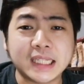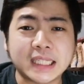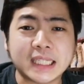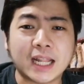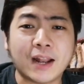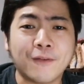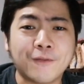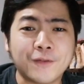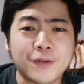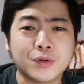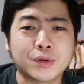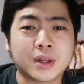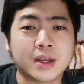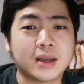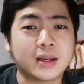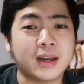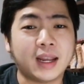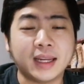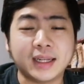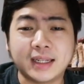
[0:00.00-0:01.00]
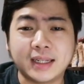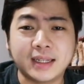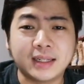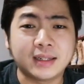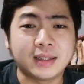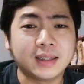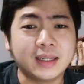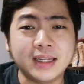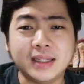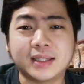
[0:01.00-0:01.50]
cellphone nga na
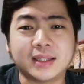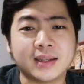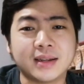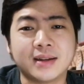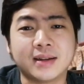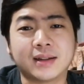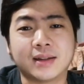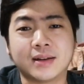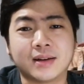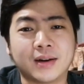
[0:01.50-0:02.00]
decent